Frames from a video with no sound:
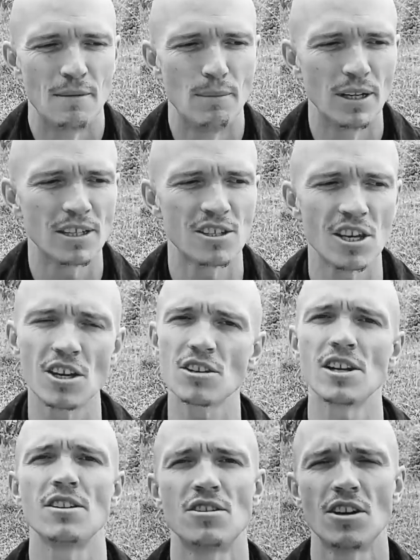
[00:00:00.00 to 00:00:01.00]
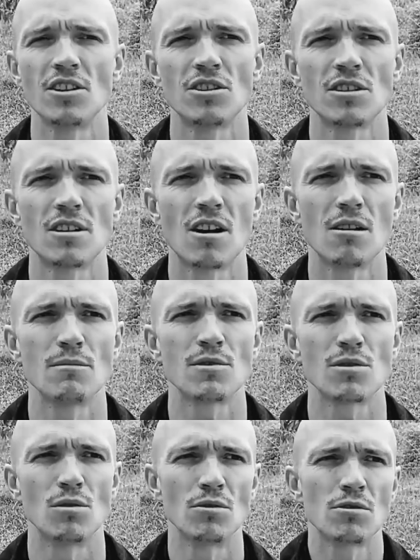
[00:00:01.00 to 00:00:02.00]
But sexualization
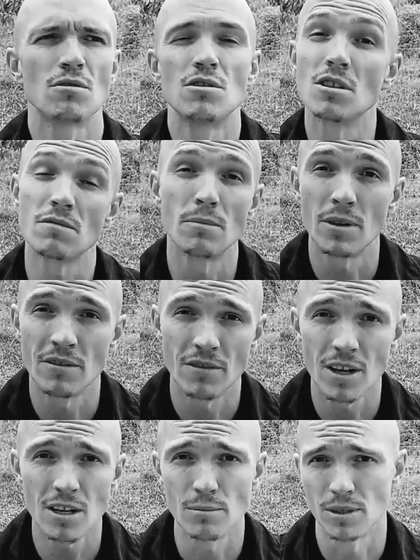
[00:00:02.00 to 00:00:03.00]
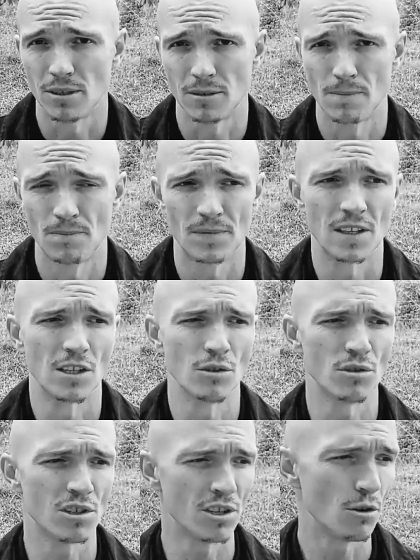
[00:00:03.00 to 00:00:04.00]
comes also just from an environment.
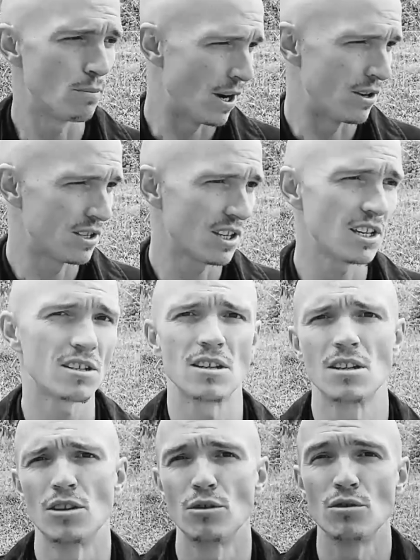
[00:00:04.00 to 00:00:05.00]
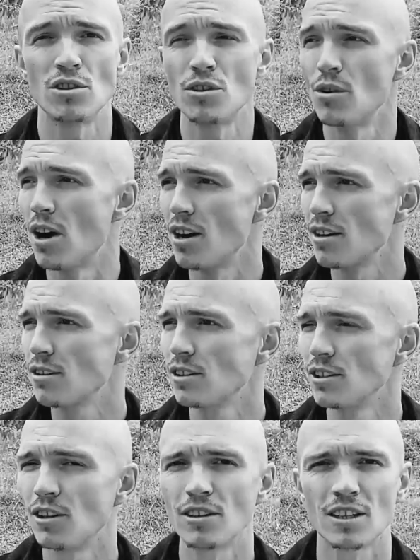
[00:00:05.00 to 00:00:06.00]
You see your parents kissing, you see your uncle
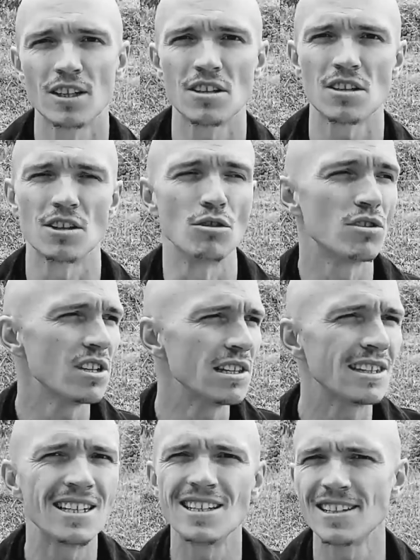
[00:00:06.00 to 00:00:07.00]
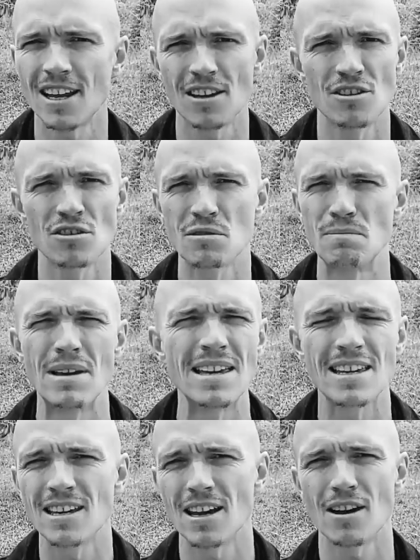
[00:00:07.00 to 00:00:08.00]
and aunt kissing, you see teenagers
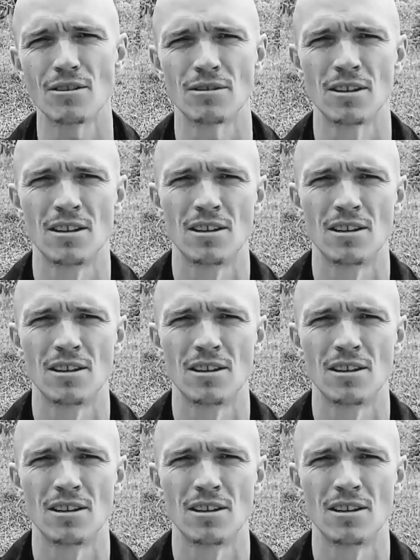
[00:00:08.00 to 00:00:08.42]
making out.